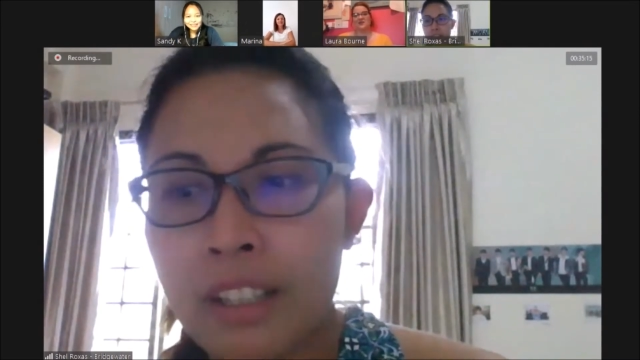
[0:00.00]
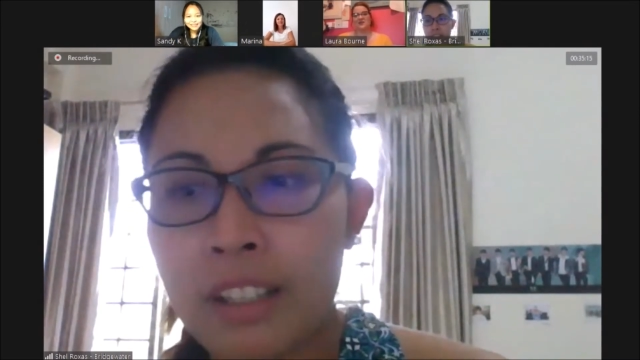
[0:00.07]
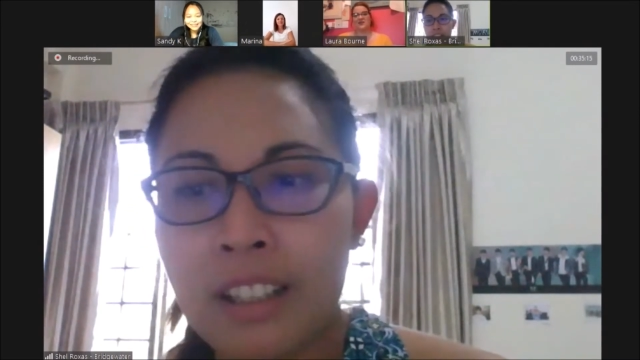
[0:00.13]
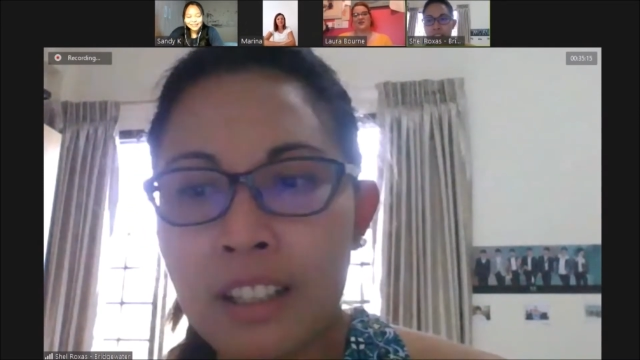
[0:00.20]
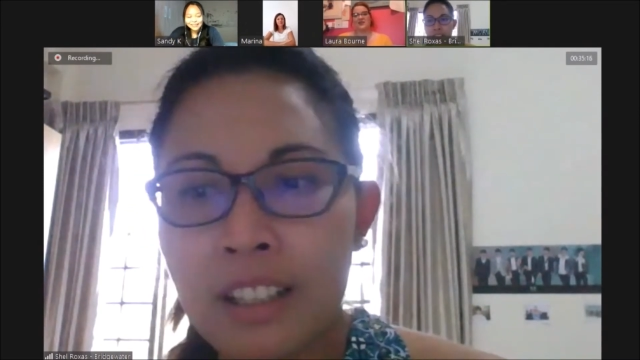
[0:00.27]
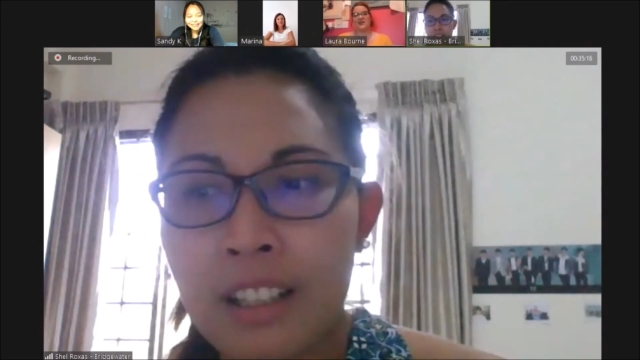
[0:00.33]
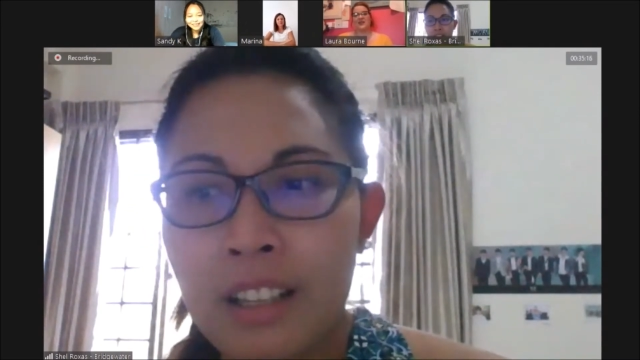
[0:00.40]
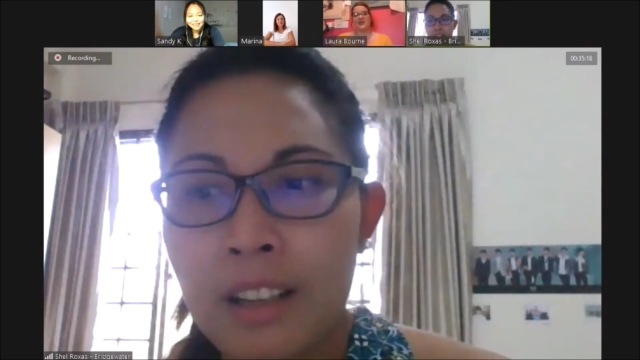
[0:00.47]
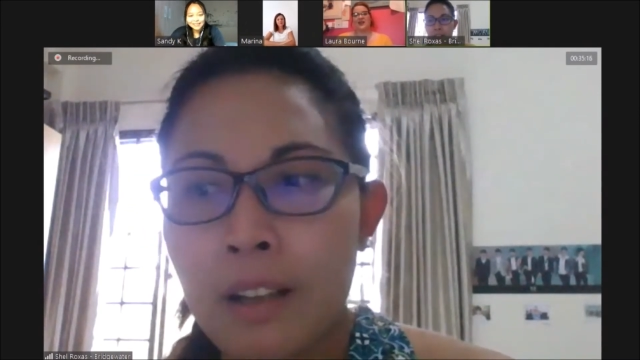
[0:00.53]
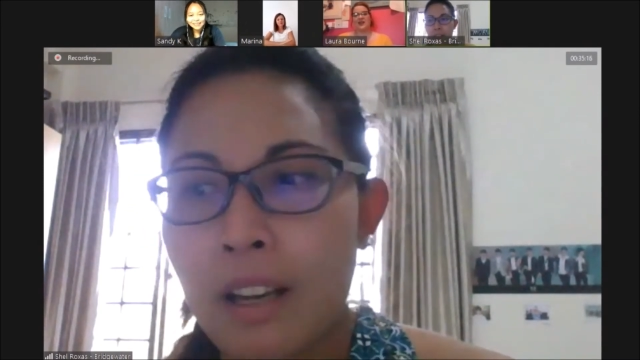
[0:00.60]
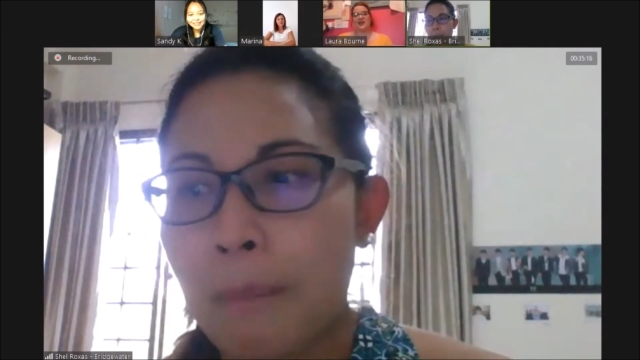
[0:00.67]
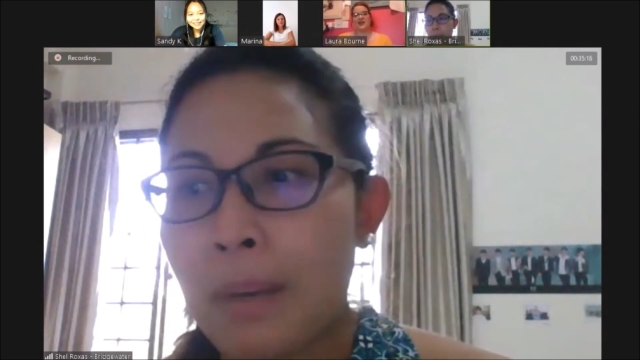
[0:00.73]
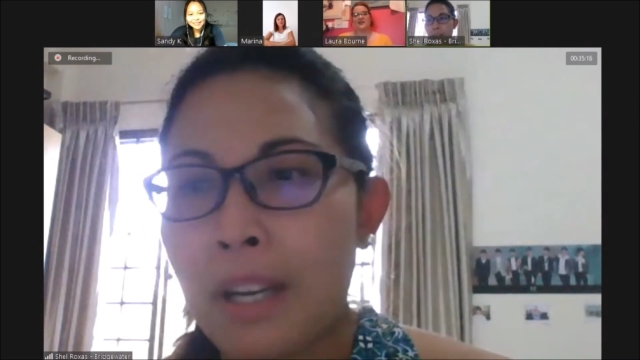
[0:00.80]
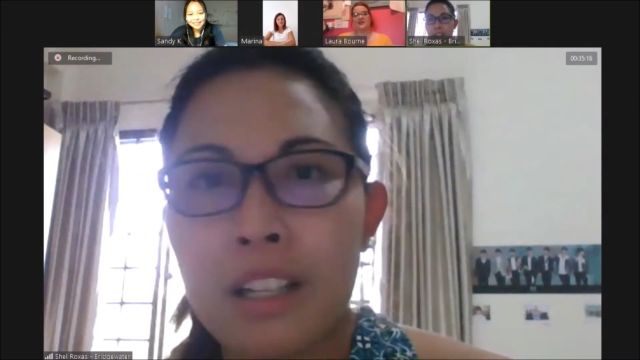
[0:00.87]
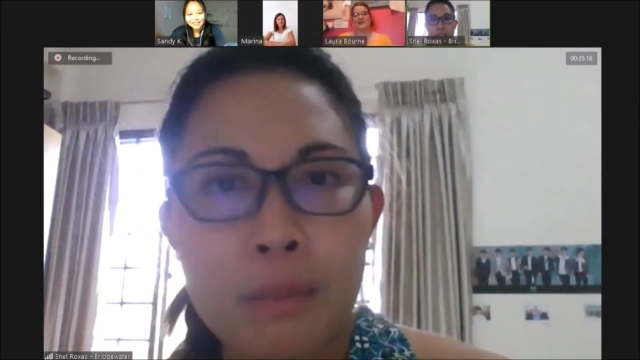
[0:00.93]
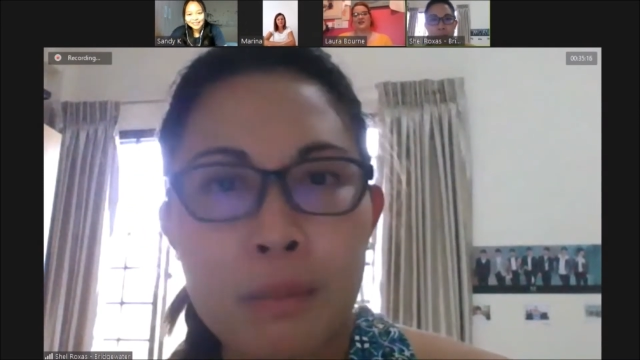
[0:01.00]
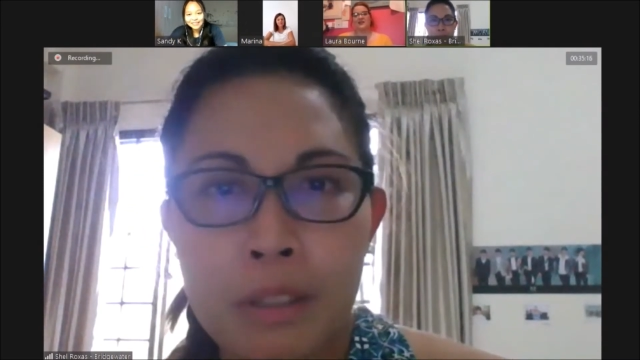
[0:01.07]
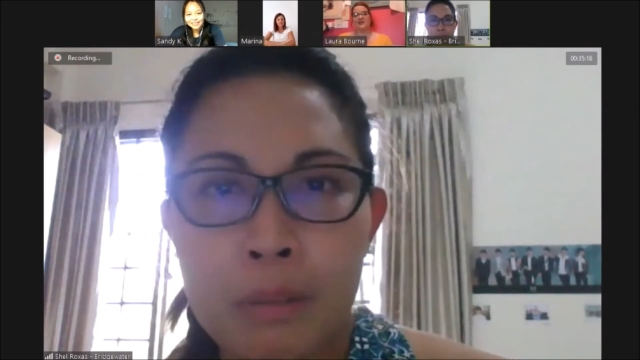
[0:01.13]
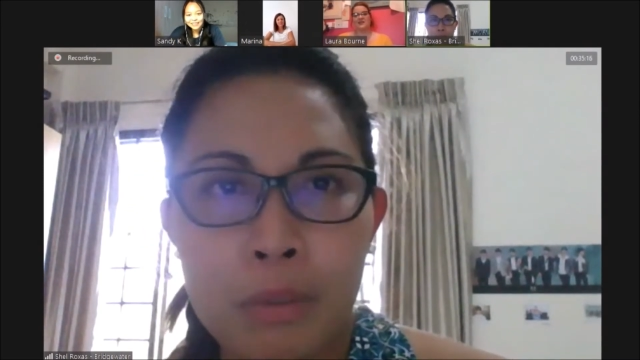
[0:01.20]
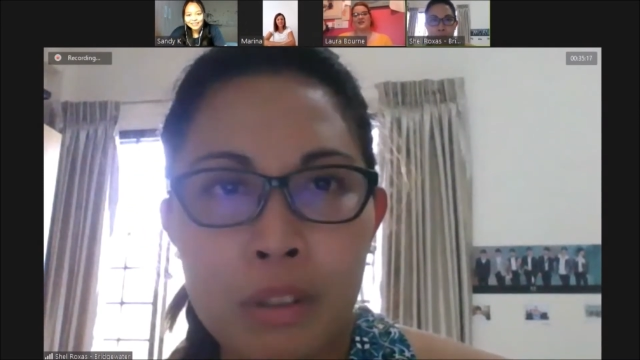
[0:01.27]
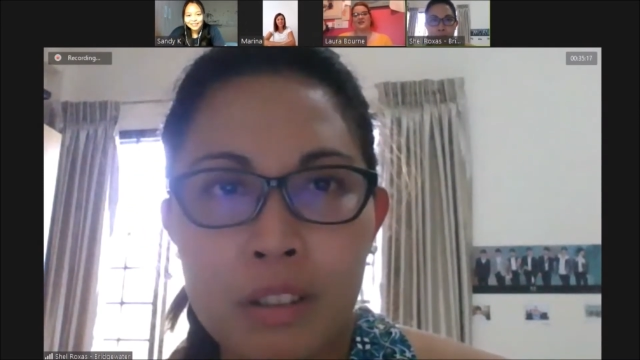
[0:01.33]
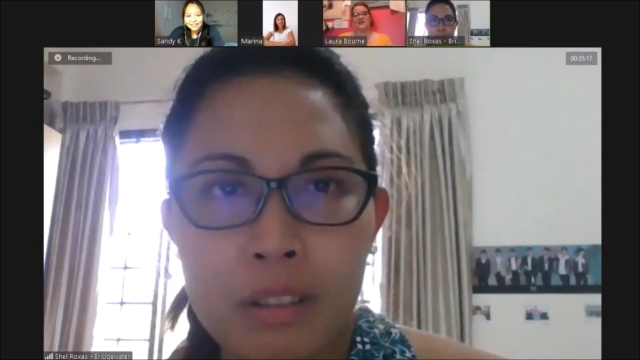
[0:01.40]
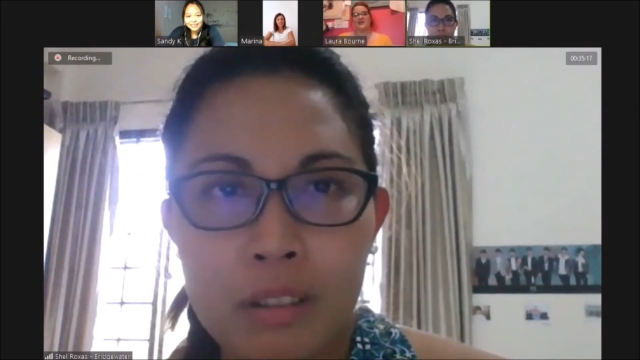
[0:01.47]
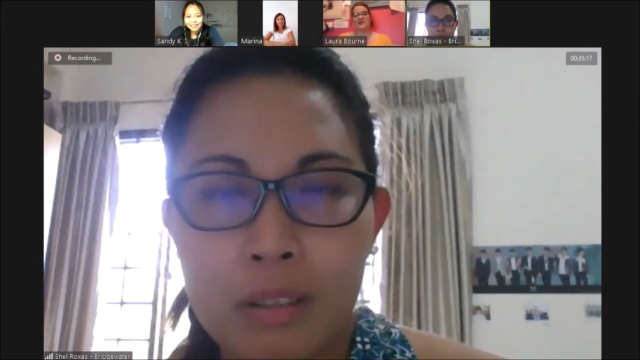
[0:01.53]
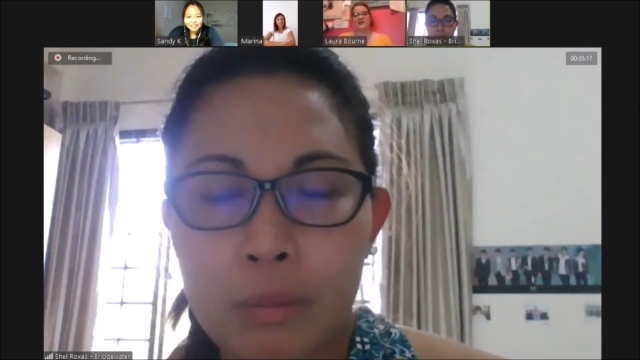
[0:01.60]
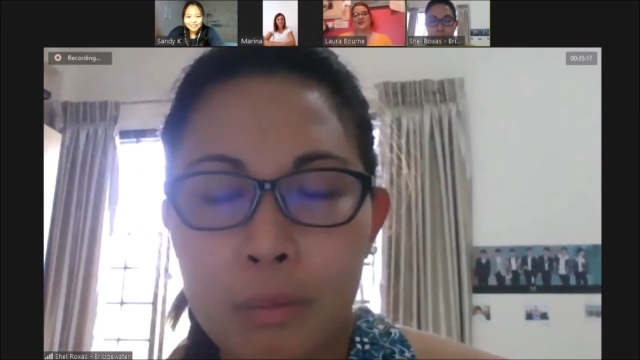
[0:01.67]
And my husband